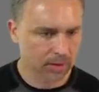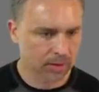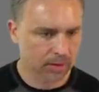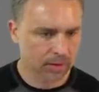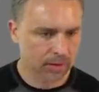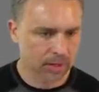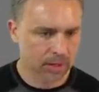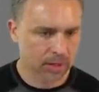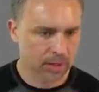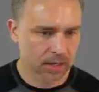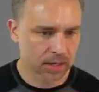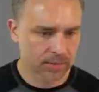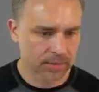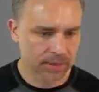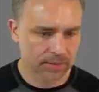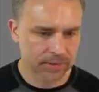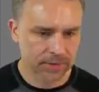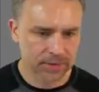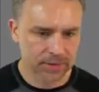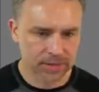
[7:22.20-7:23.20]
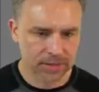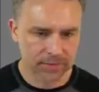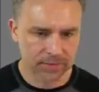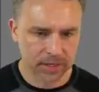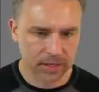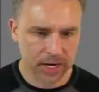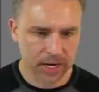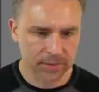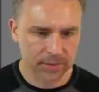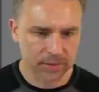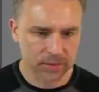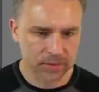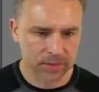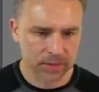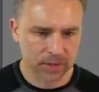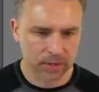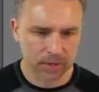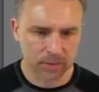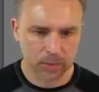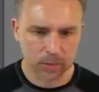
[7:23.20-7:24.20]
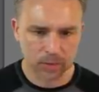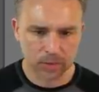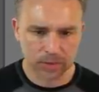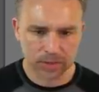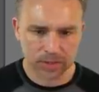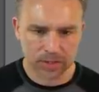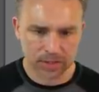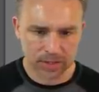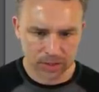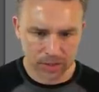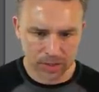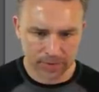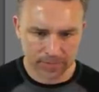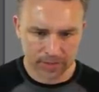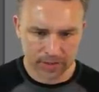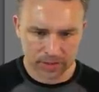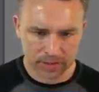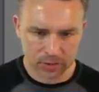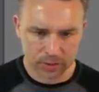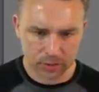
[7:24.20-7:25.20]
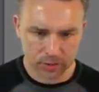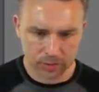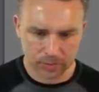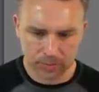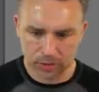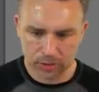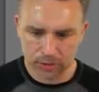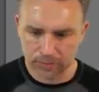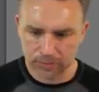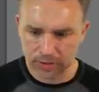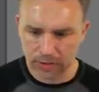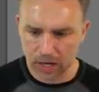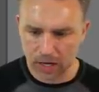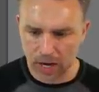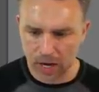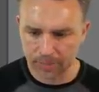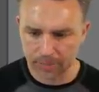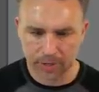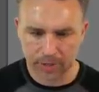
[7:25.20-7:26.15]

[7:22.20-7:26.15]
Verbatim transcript: Um, if this ever happens with the artboard, it's because you have this tool, move and copy.